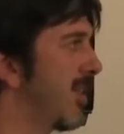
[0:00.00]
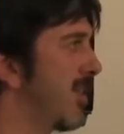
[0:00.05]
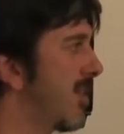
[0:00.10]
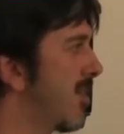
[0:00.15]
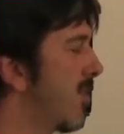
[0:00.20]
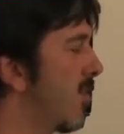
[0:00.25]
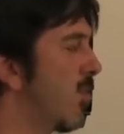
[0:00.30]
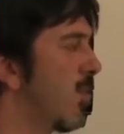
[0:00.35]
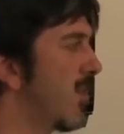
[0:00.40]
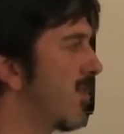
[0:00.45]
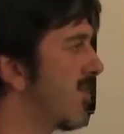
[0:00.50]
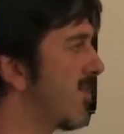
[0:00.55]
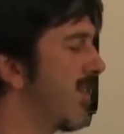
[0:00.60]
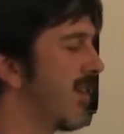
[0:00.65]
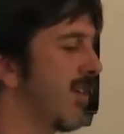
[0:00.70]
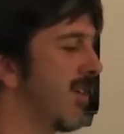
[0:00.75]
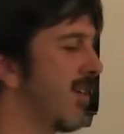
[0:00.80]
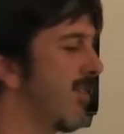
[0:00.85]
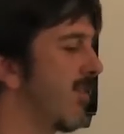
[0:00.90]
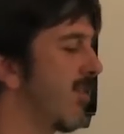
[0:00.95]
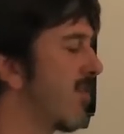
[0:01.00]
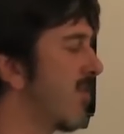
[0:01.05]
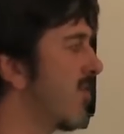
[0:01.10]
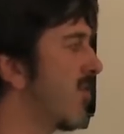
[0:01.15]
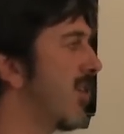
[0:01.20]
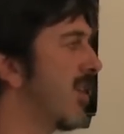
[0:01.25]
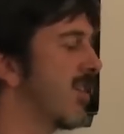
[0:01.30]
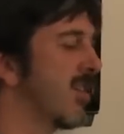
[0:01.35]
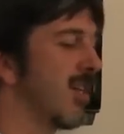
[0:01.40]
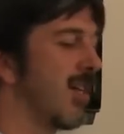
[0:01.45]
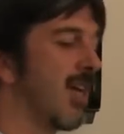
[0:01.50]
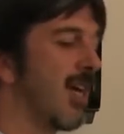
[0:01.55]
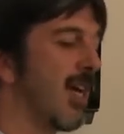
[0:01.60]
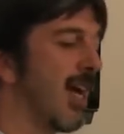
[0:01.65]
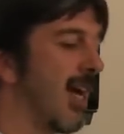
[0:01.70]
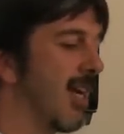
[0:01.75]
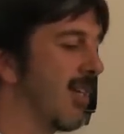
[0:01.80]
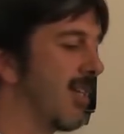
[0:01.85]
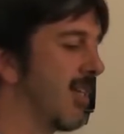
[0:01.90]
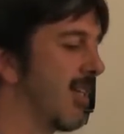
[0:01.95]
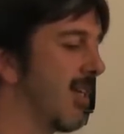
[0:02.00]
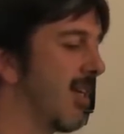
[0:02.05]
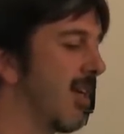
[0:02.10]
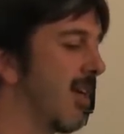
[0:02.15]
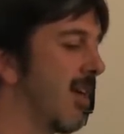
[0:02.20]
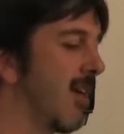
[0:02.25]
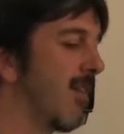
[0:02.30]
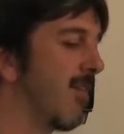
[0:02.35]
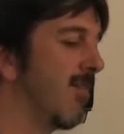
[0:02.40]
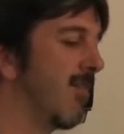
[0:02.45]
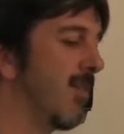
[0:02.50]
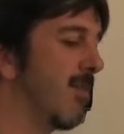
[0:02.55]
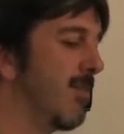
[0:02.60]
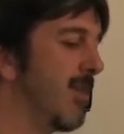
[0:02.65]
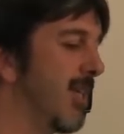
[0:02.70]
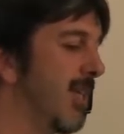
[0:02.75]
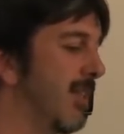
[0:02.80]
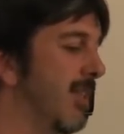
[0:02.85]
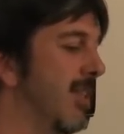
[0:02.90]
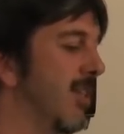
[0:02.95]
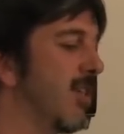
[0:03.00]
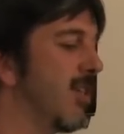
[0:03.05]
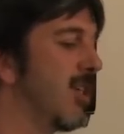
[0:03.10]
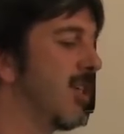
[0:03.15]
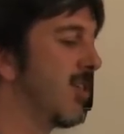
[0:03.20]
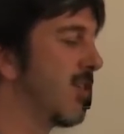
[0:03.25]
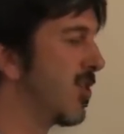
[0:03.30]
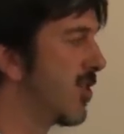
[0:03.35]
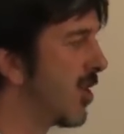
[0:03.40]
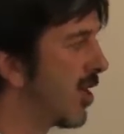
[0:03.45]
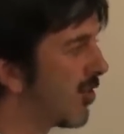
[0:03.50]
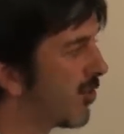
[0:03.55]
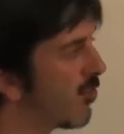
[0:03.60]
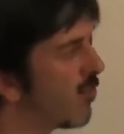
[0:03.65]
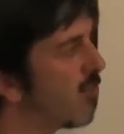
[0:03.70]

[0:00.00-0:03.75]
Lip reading: It's always very difficult for us until the building is not